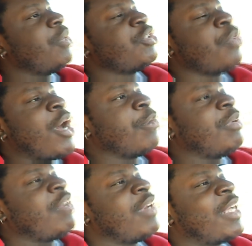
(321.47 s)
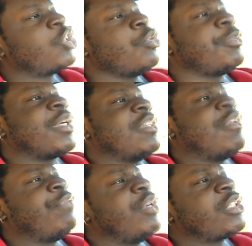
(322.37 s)
The reason why I don't believe in that too is because
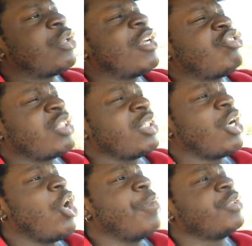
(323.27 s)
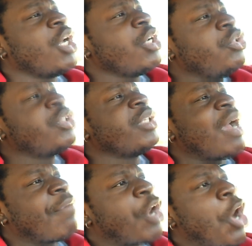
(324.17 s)
even if you eat slow digesting carbs, you
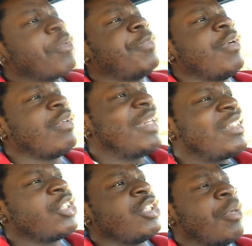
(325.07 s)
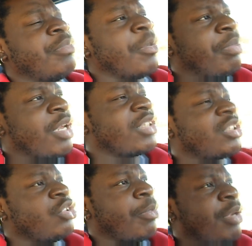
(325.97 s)
still have carbs being released into
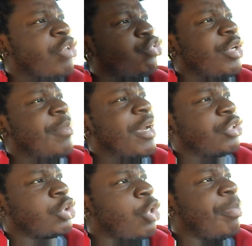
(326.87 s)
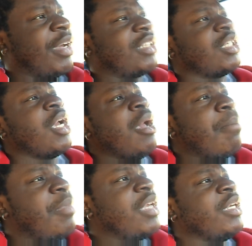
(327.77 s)
your bloodstream at a slow pace.
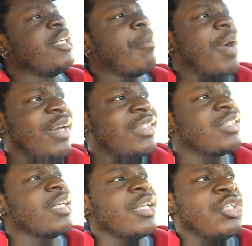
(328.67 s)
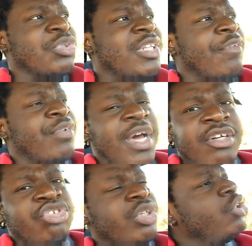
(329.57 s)
Meaning your body's still gonna use that for
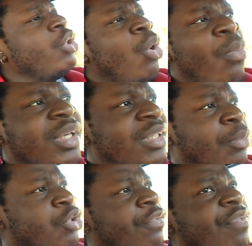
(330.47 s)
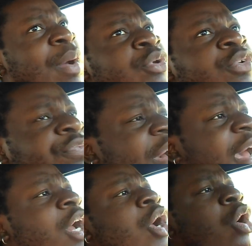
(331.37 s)
energy. You don't want that when you're fat. When you're
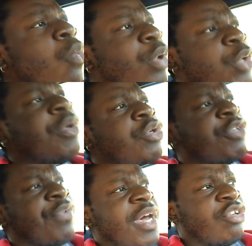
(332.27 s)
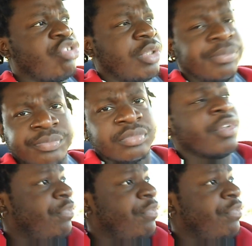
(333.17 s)
fat, what do you wanna use for energy?